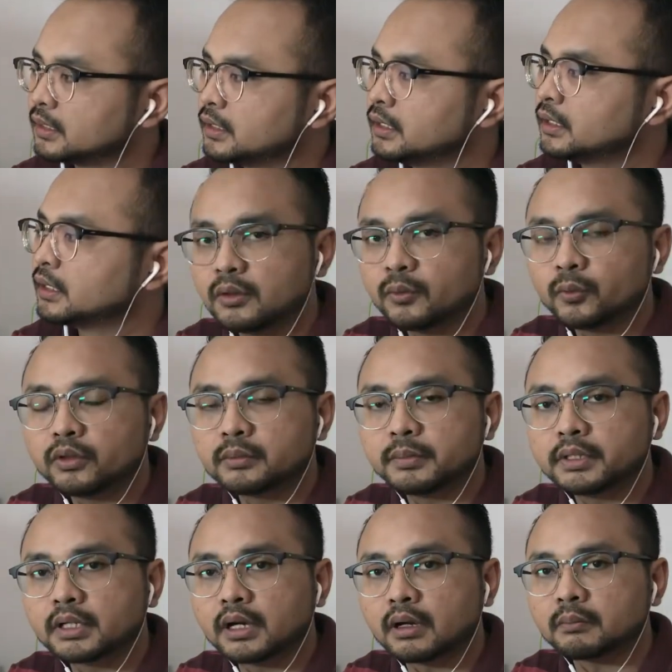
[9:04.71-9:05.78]
lastly, it
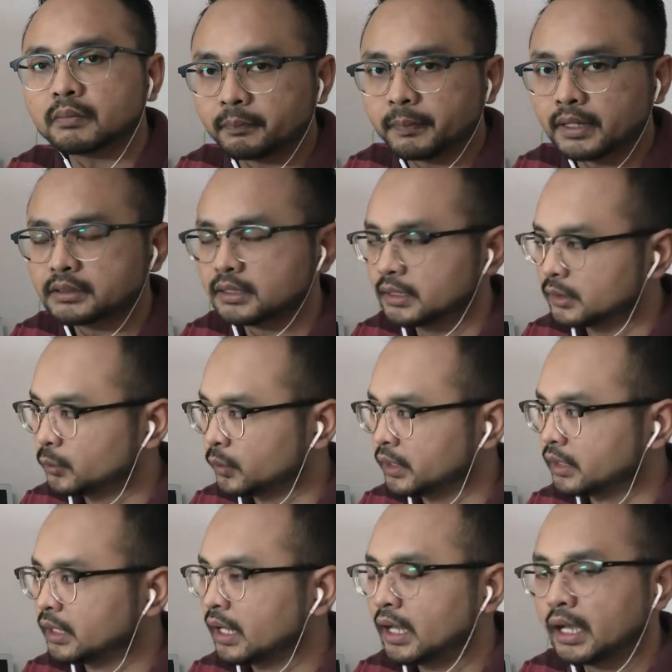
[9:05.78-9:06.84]
will become compressed
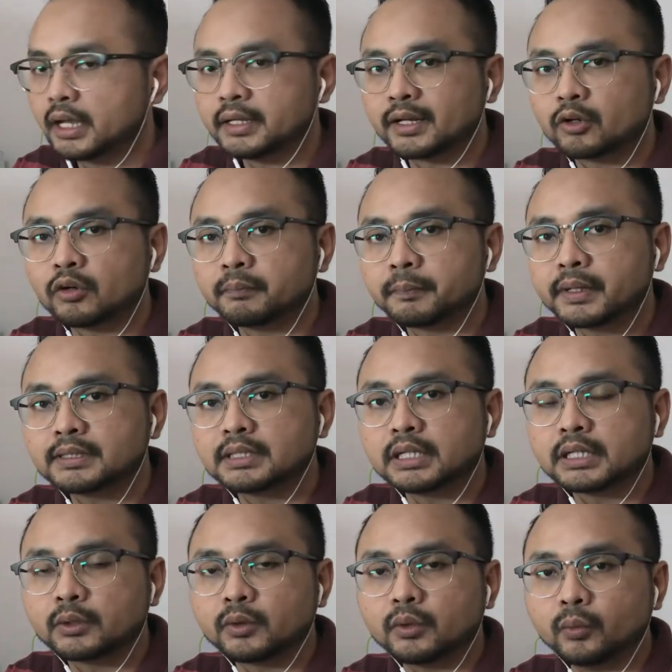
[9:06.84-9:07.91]
liquid, and the
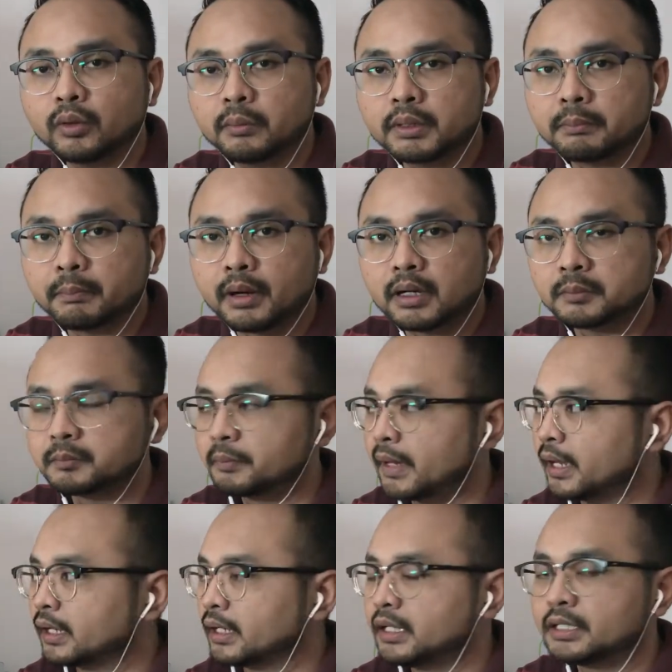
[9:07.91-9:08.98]
compressed liquid will be
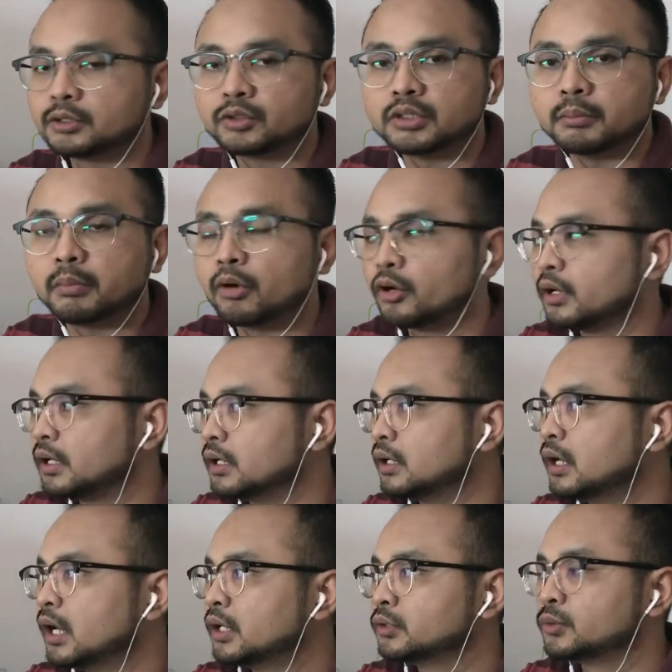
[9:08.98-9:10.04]
pumped back into the
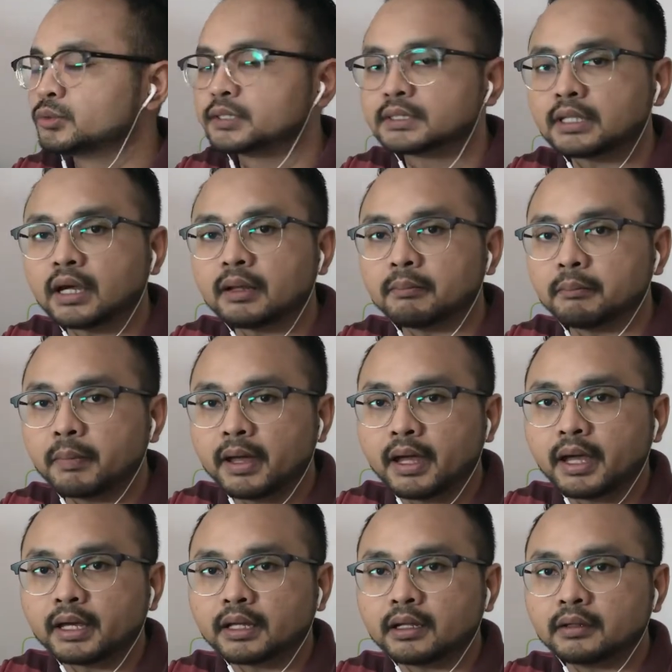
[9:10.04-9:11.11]
boiler to start
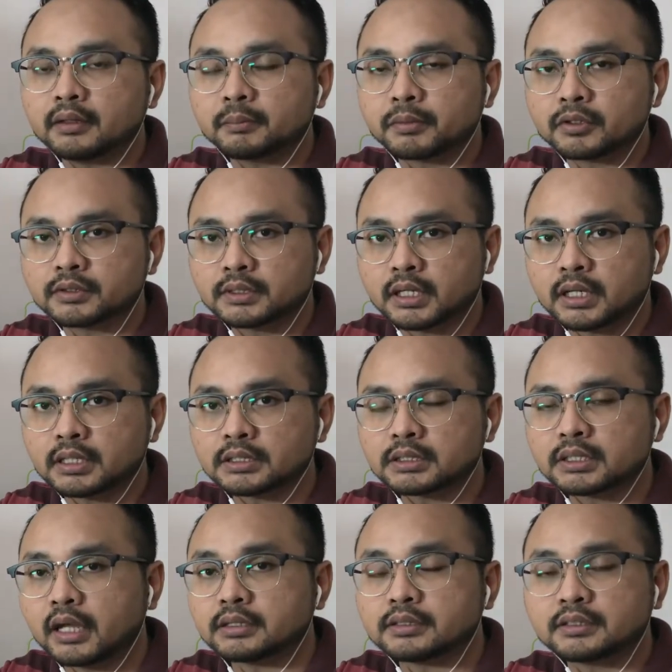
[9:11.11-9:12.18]
back the
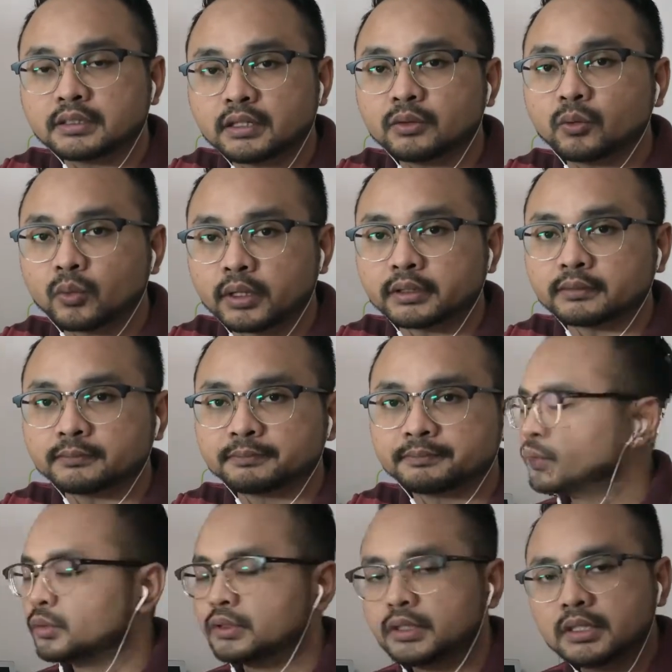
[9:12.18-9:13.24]
process at state
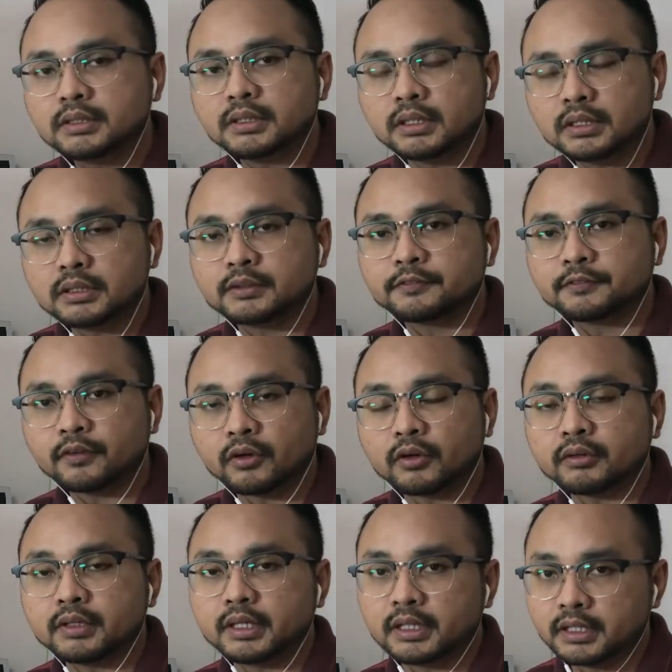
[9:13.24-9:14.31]
1. So this is
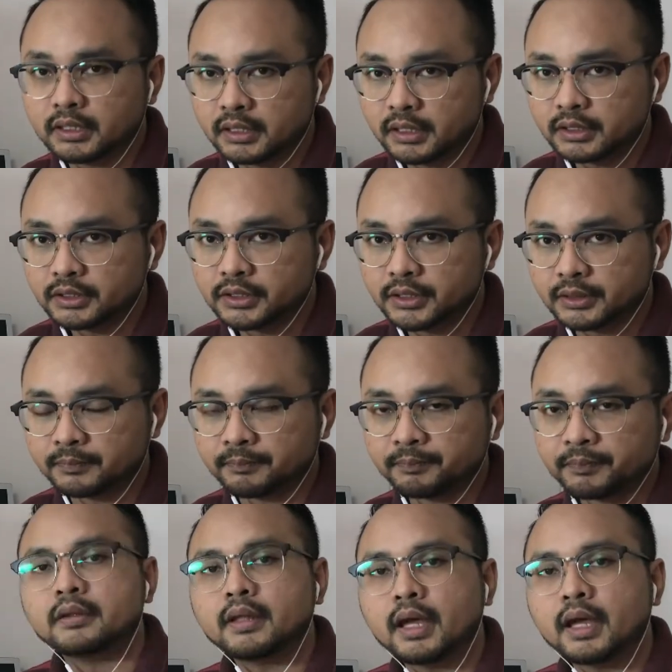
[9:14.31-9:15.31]
for the heat engine.